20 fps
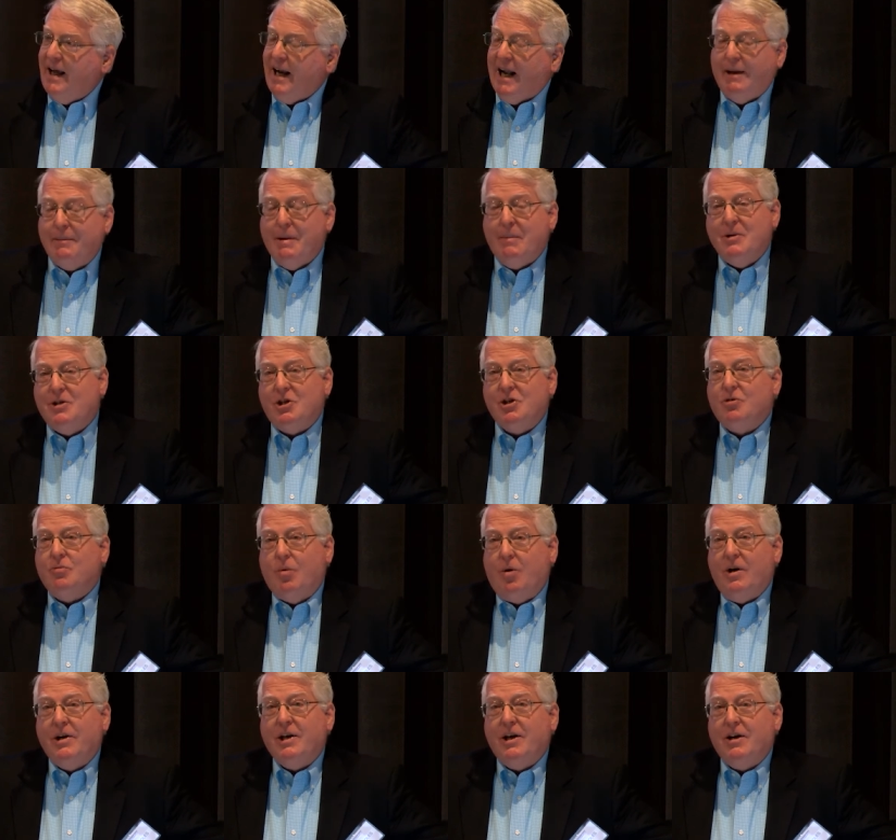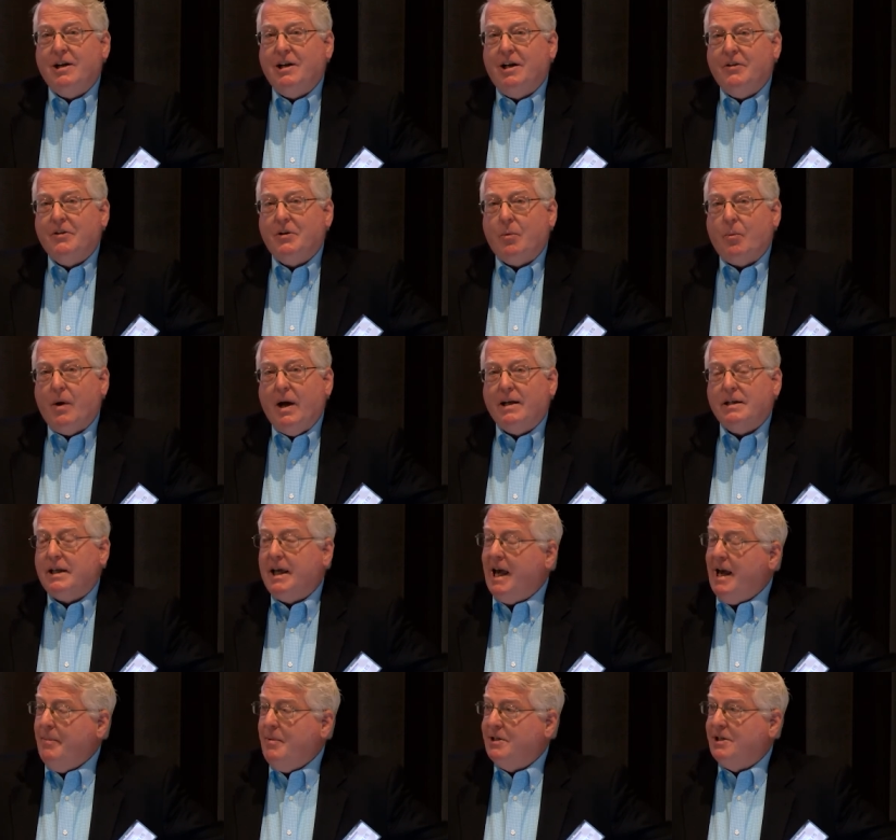I remember just walking along the Rice
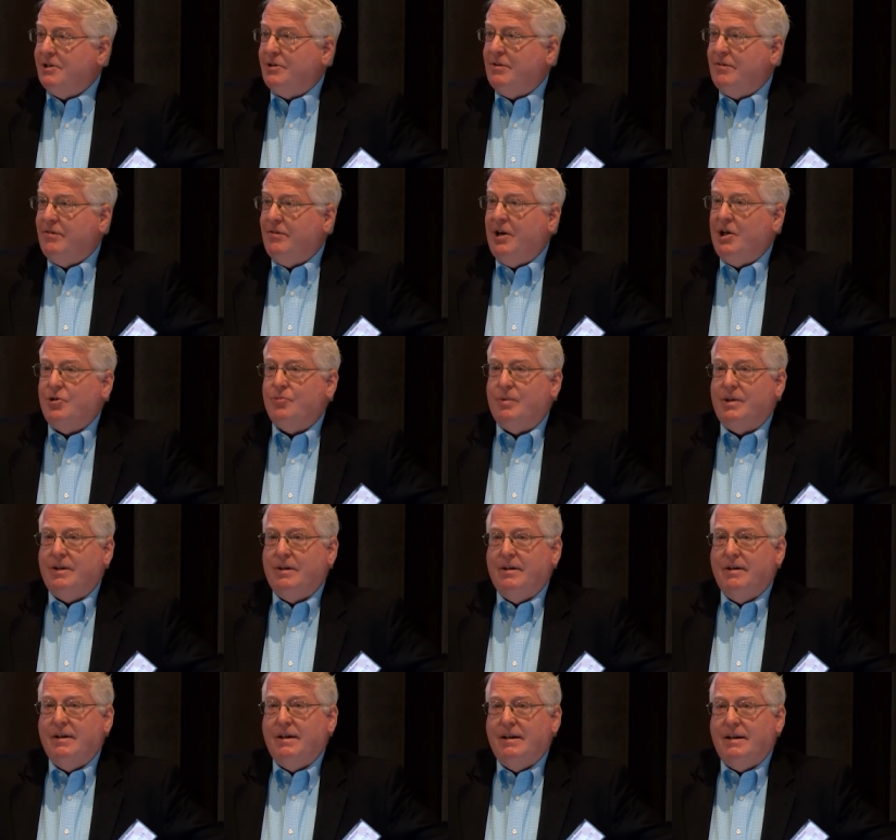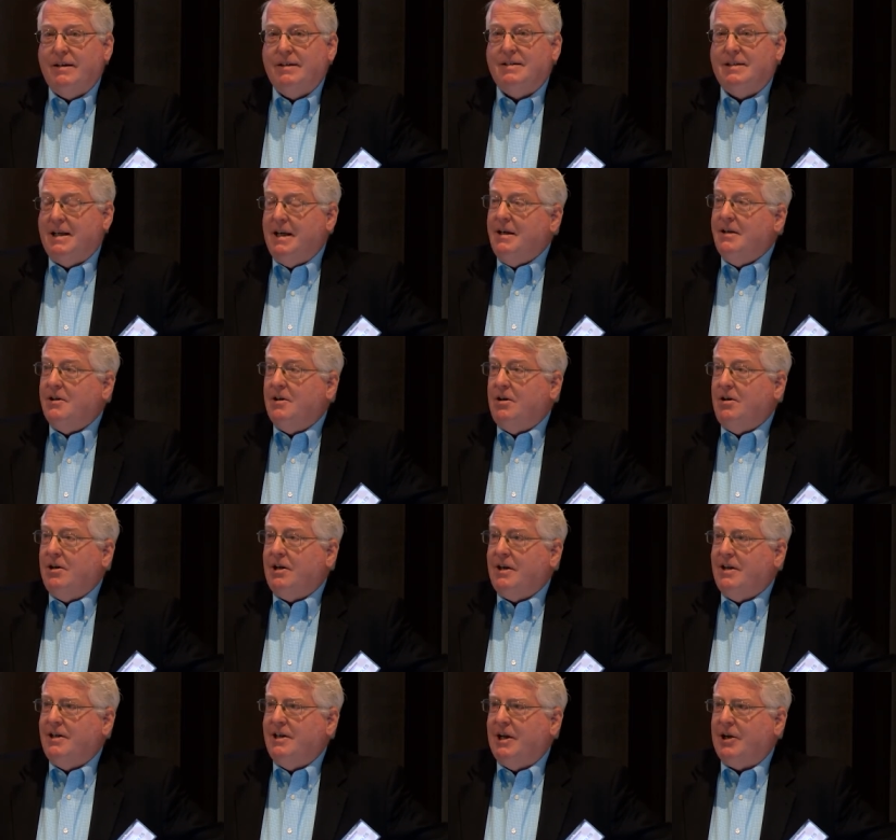campus as a freshman and seeing the
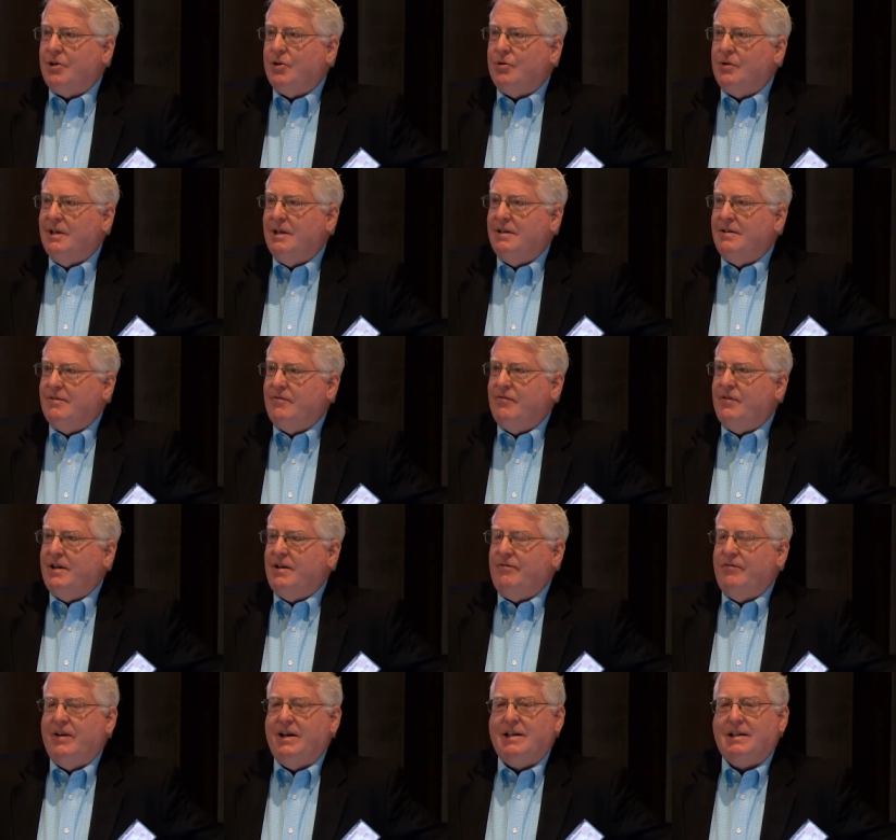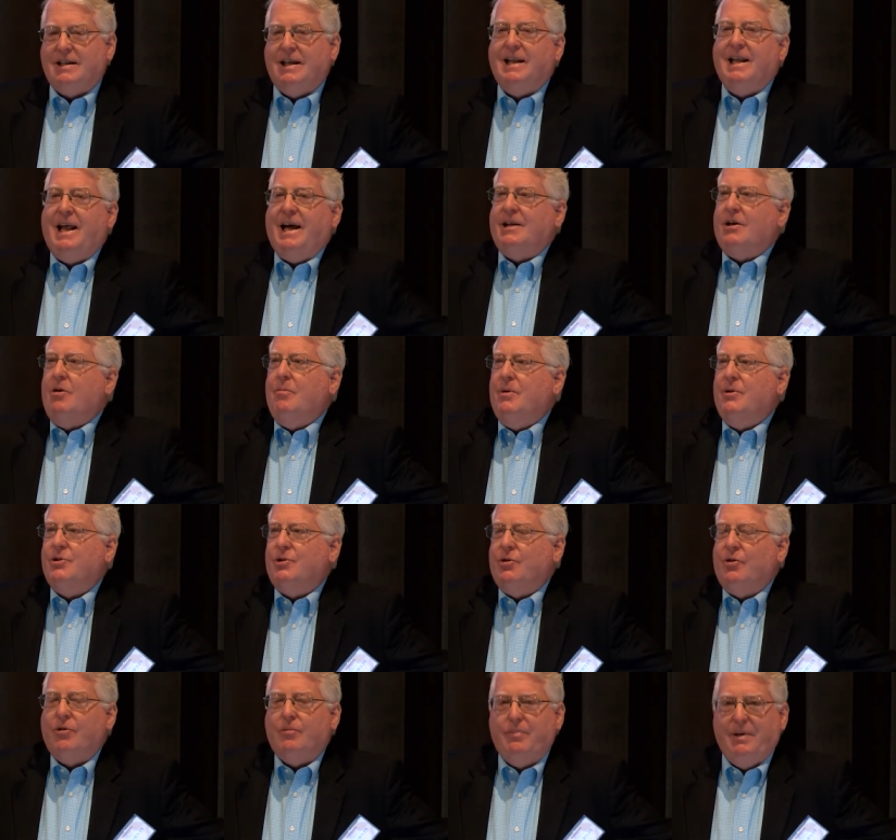architecture, and it felt like almost
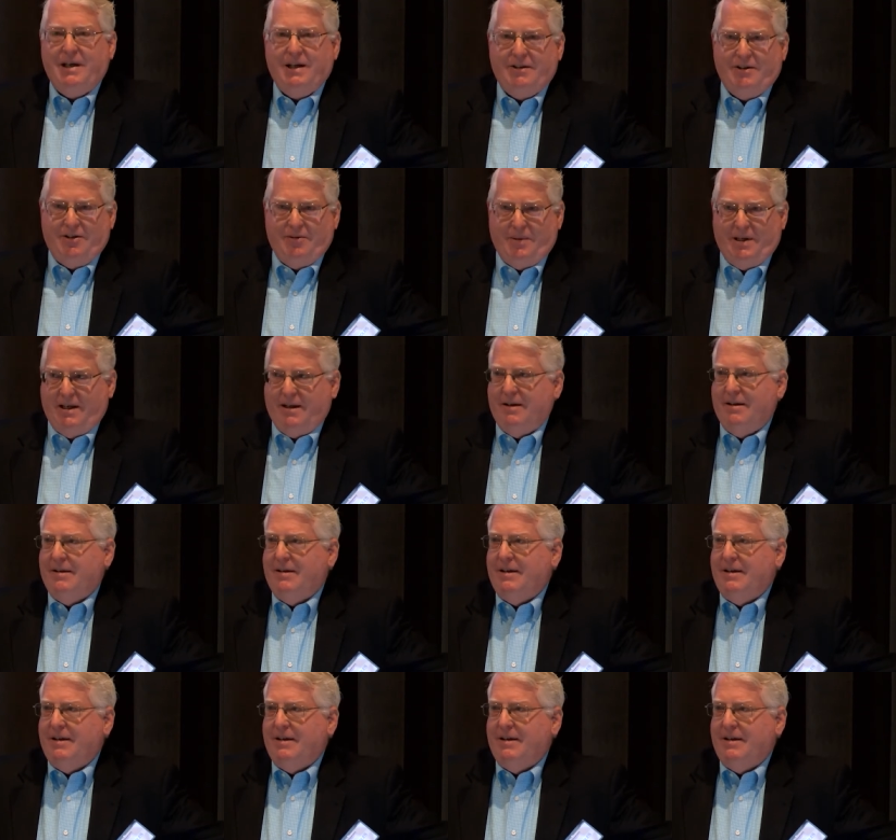European to me.